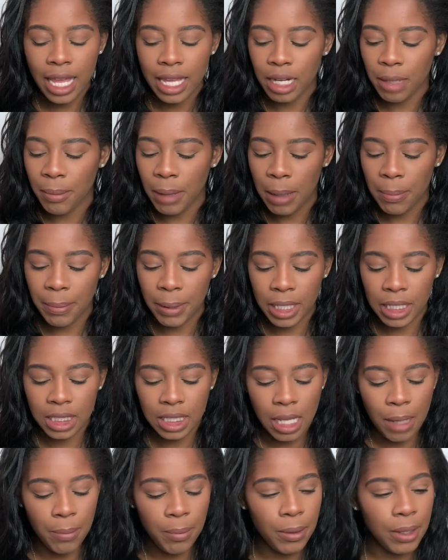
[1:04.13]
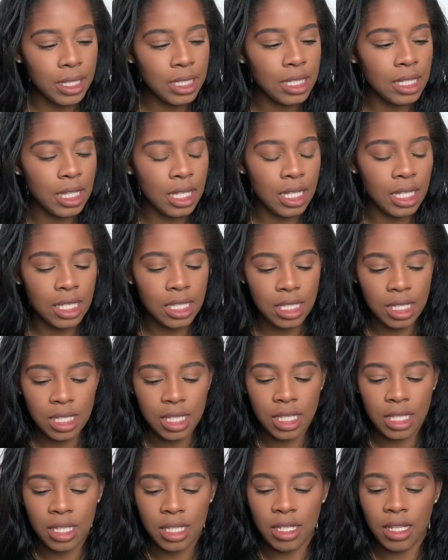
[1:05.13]
item I picked up was
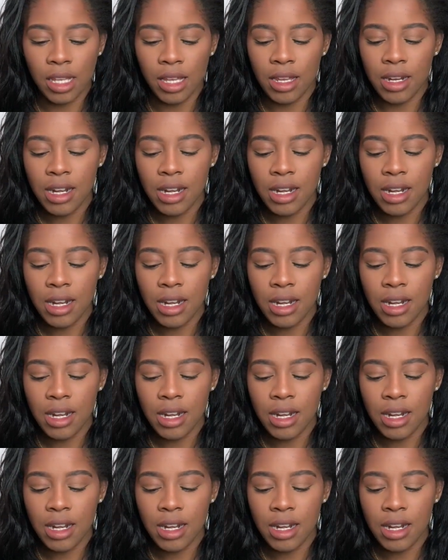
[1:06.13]
this